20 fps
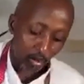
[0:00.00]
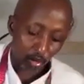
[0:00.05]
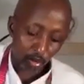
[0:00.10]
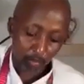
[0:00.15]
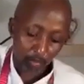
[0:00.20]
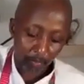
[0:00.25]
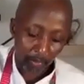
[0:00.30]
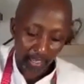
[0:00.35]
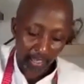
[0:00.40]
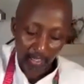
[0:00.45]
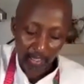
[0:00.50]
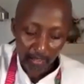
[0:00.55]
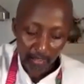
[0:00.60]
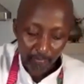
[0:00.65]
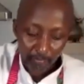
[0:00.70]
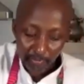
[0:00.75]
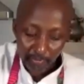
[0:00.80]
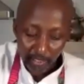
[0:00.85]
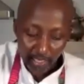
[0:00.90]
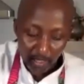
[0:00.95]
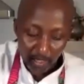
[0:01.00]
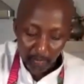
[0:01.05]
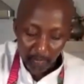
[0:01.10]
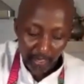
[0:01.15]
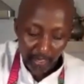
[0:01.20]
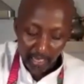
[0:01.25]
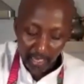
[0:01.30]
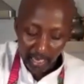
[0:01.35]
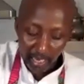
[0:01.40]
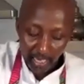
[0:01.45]
cool pan, take
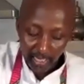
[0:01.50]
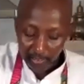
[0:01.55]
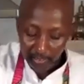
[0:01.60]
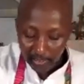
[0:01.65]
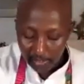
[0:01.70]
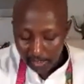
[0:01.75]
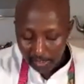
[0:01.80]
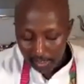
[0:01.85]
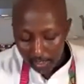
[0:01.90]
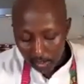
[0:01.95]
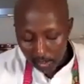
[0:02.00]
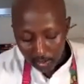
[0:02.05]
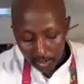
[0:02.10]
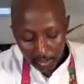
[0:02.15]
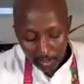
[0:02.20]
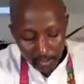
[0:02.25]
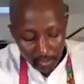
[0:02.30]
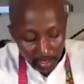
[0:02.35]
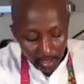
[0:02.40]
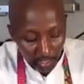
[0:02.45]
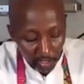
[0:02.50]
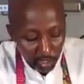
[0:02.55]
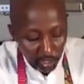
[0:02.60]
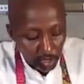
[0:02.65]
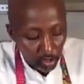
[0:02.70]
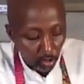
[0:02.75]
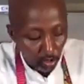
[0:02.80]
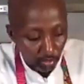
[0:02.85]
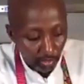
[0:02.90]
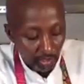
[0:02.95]
my other seasonings and
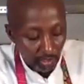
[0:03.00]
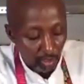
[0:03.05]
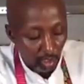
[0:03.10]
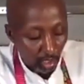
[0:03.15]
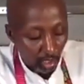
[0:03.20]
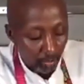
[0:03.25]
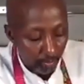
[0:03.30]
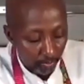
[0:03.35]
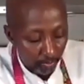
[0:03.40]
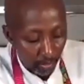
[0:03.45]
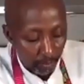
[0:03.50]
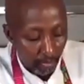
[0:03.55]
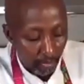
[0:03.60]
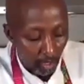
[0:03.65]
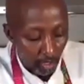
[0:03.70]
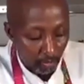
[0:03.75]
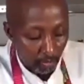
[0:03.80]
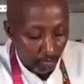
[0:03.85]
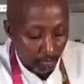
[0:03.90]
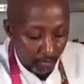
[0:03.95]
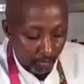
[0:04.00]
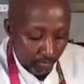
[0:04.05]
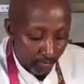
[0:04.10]
just coat the top, the bottom.